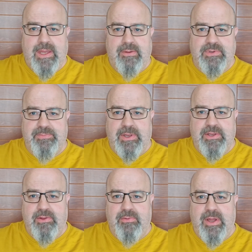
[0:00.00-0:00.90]
I'm a
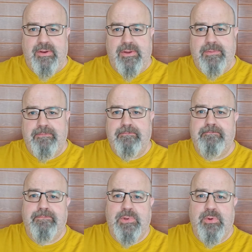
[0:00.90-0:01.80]
spectacle wearer.
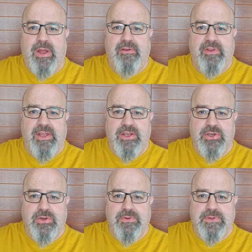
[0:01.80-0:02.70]
Do I have any
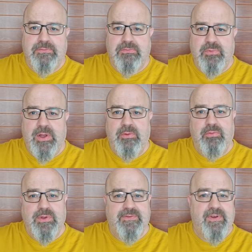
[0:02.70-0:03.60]
issues?
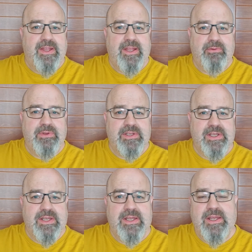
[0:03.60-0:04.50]
Well, we'll find out
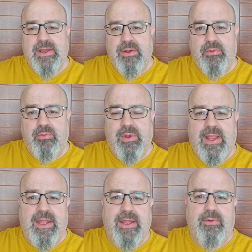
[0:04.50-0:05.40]
today.
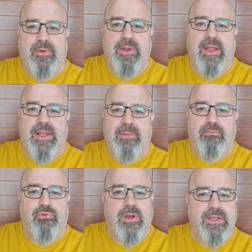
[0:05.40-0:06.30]
We'll head out
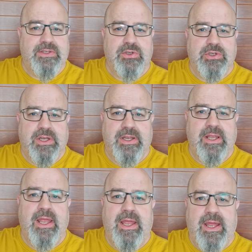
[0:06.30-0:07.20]
in bright
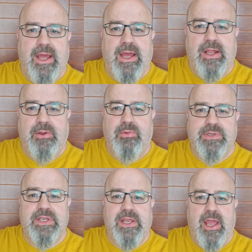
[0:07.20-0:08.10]
sunshine and
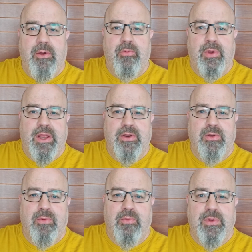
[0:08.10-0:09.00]
we'll see how we get
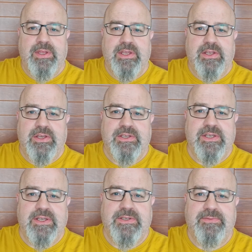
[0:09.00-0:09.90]
on with the
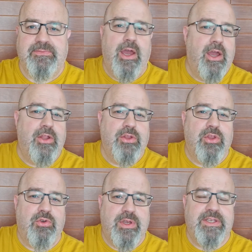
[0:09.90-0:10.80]
TG-6.
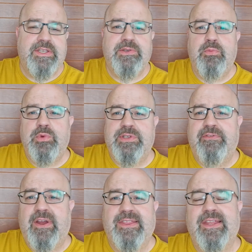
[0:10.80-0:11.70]
Another criticism was the
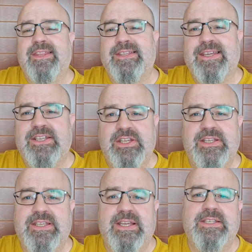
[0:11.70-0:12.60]
fact that the
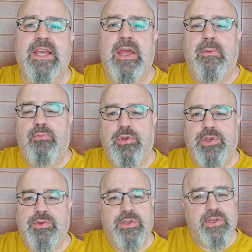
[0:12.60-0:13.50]
TG-6
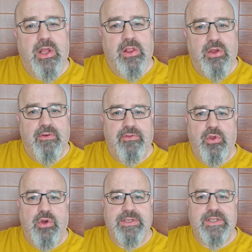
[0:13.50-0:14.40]
produces a lot of
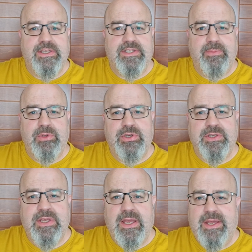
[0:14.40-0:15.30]
noise in its
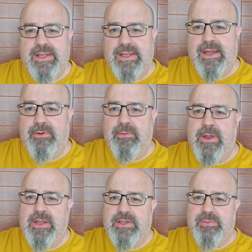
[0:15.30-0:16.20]
images.
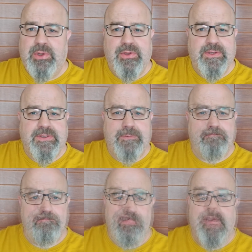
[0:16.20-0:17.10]
Now, to be honest,
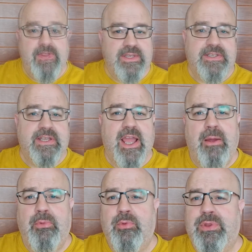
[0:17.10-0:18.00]
this is a
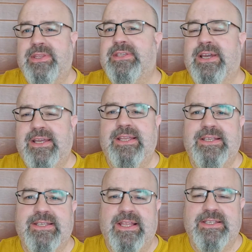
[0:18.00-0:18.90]
camera with a
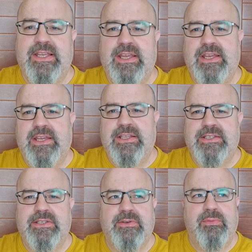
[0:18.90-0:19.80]
tiny sensor.
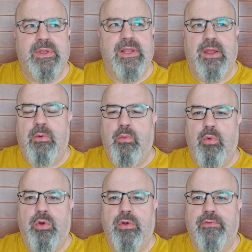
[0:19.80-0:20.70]
It's something like
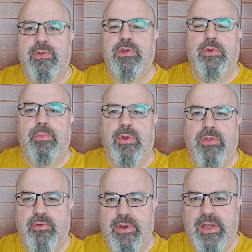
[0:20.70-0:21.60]

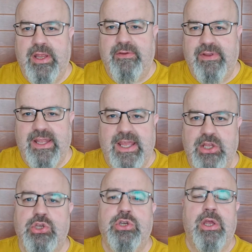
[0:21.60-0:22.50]
1/2.3 of an
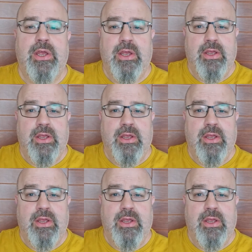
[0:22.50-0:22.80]
inch.